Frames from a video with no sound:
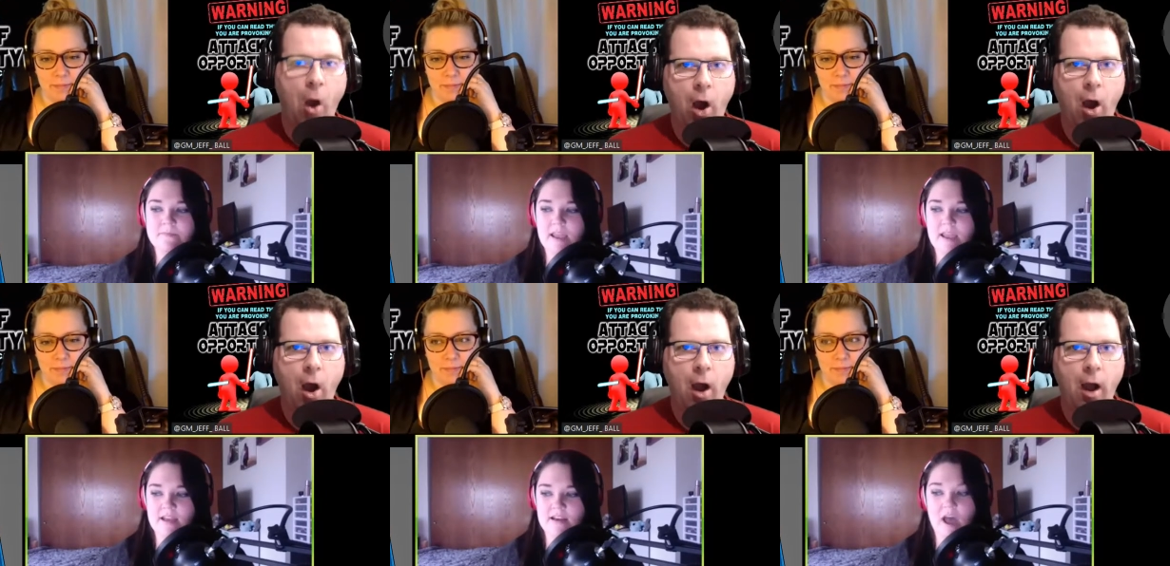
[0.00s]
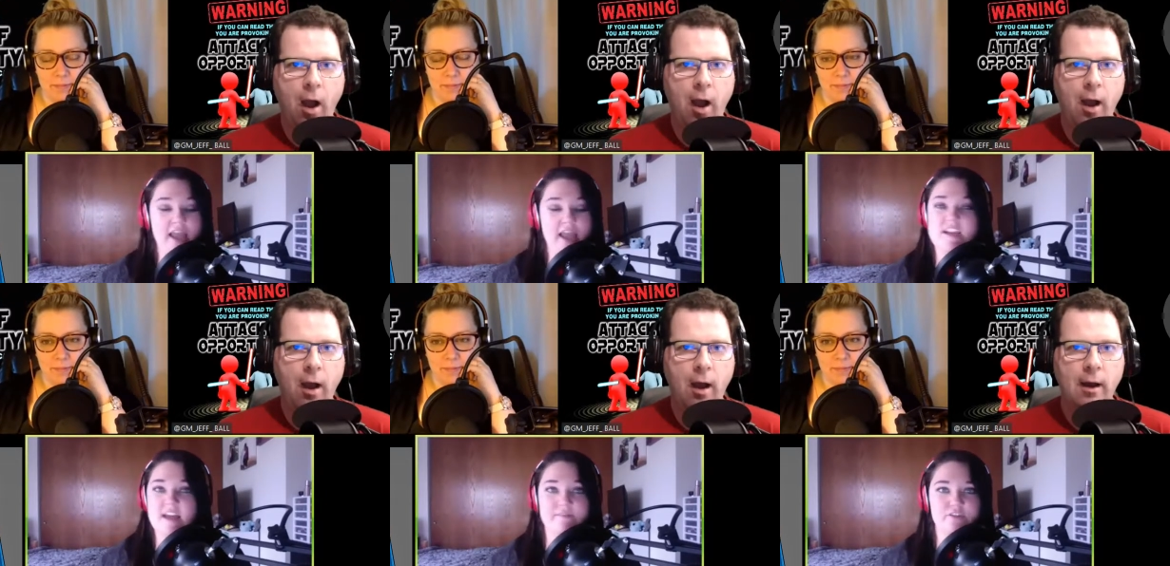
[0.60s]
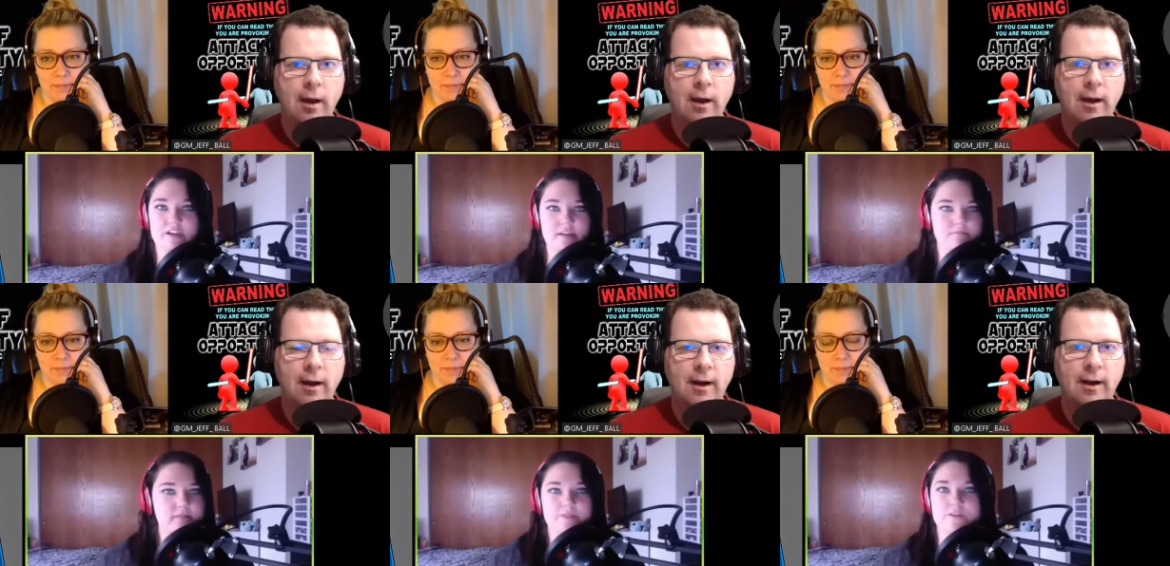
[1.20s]
Speaker 1: And I had never
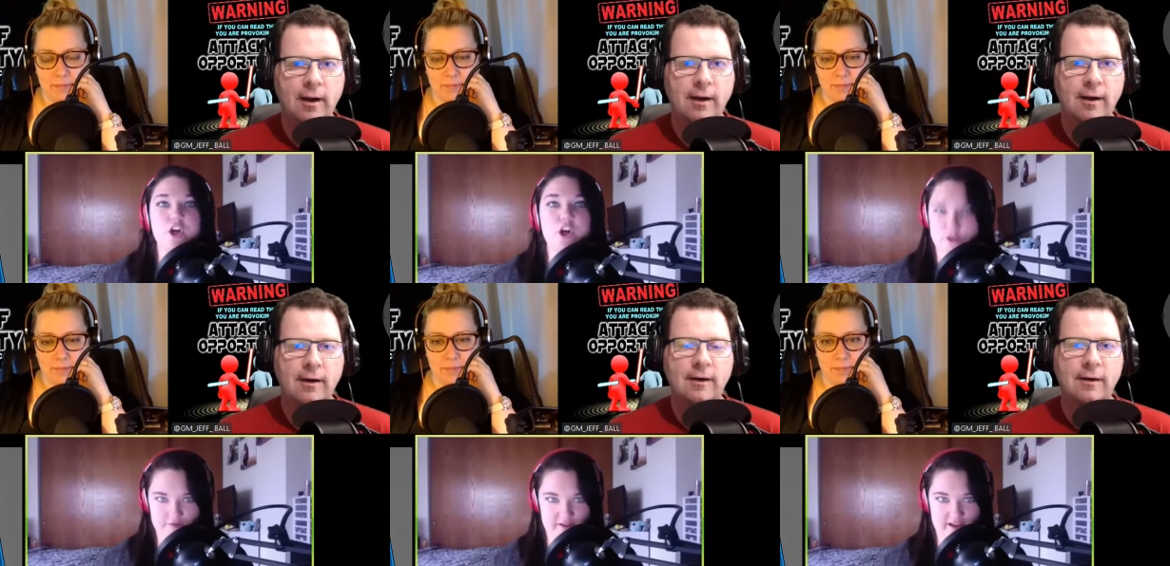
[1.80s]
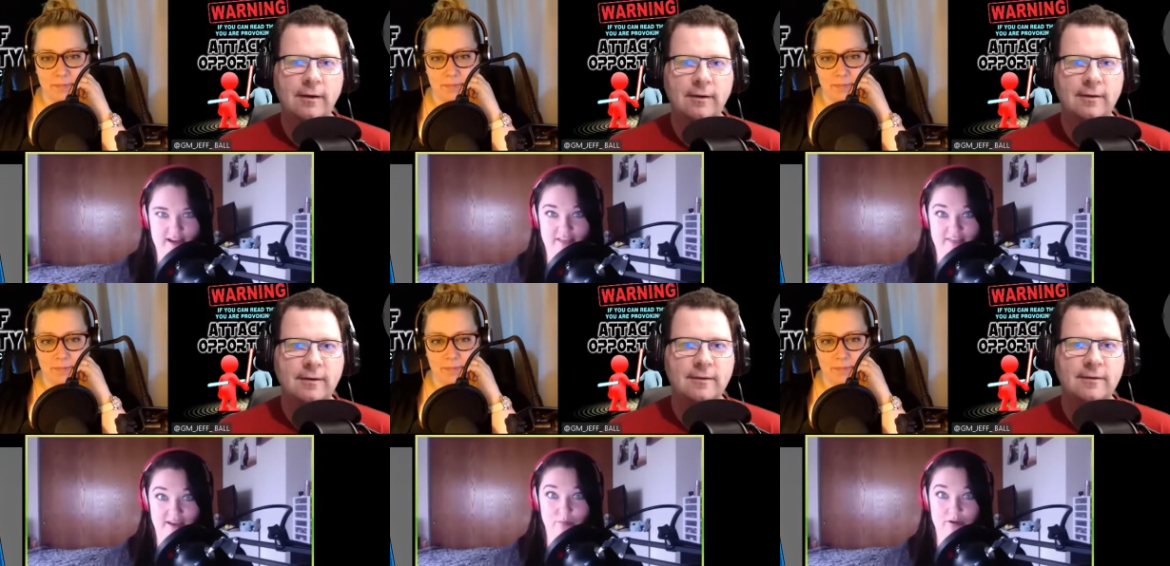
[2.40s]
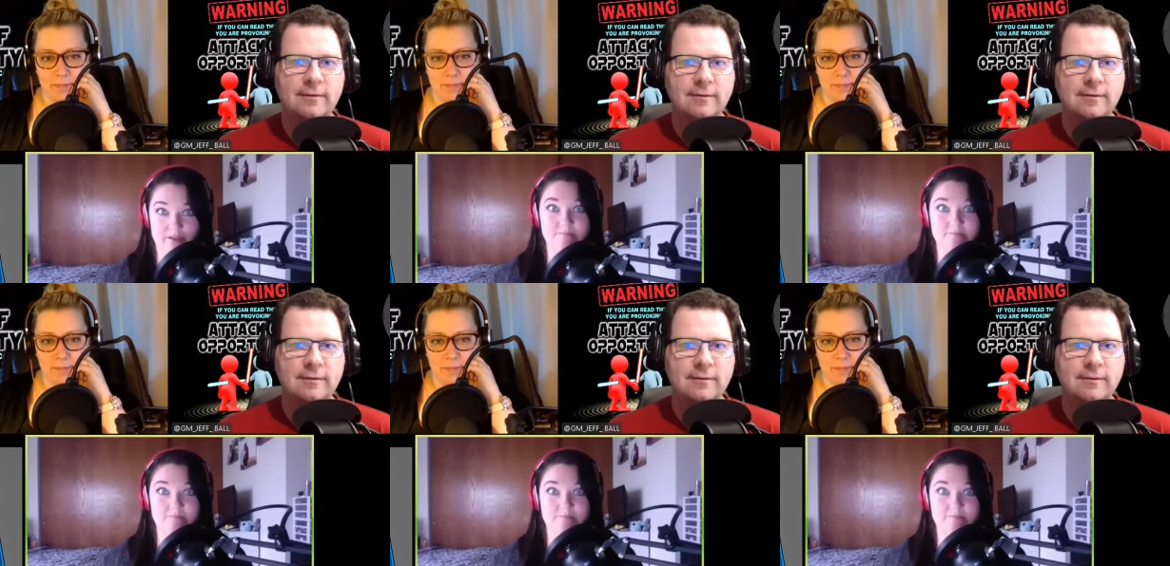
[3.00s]
even heard of it at that point.